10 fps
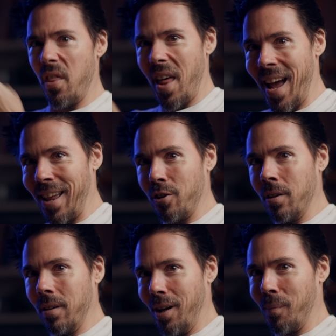that
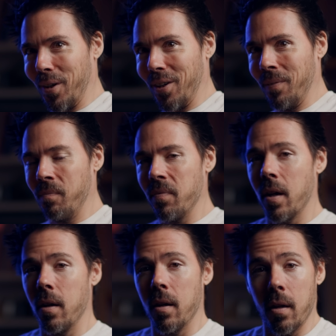number.
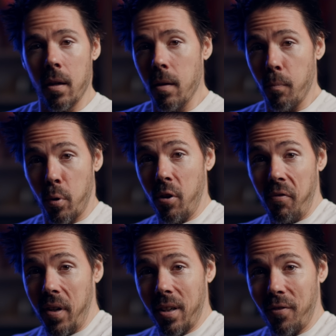
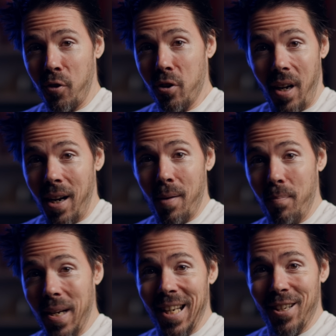Perfect for
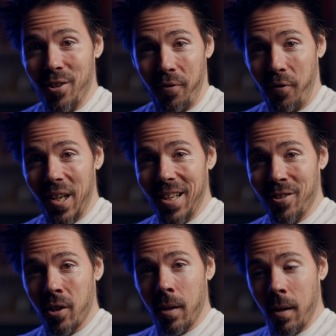diabetes
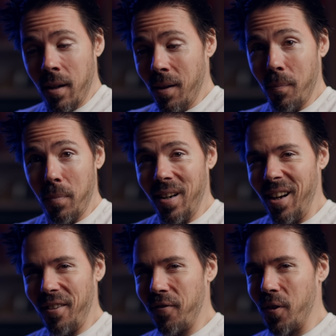freaks, but
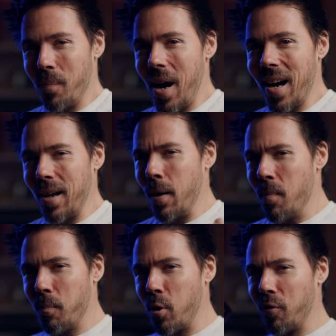not for my
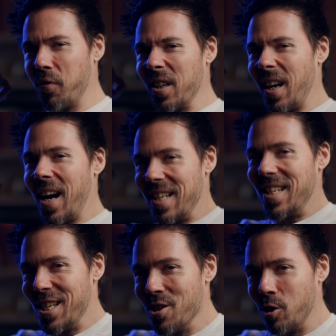perfect
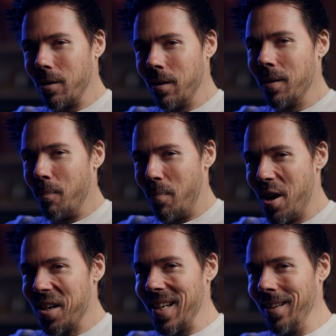ideal
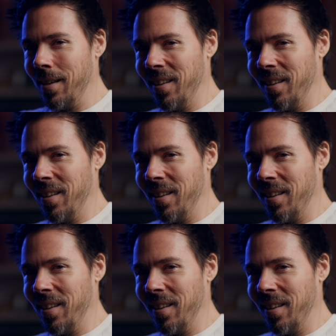body.